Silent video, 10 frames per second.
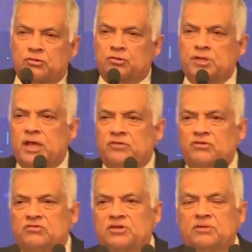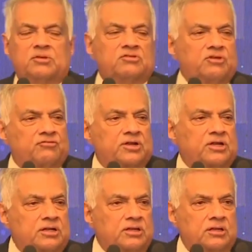So their system is
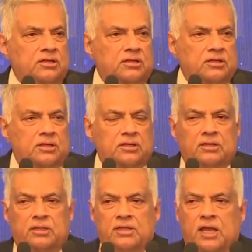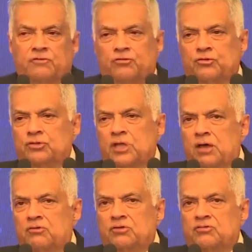different. Therefore,
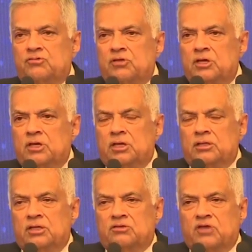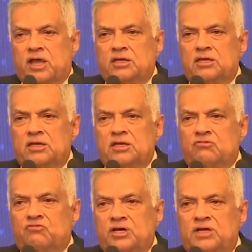there was the
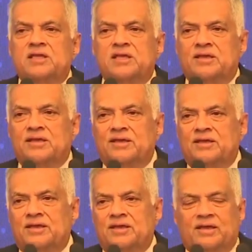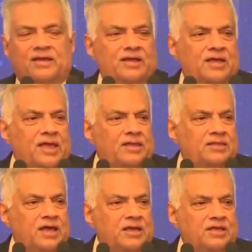Chinese wording and
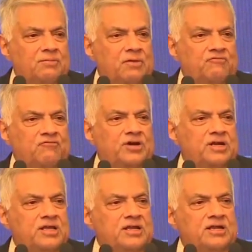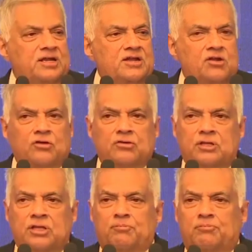the IMF wording
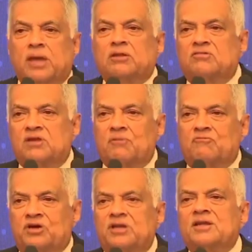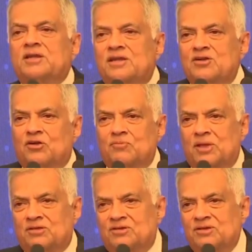the Paris Club wording did not match.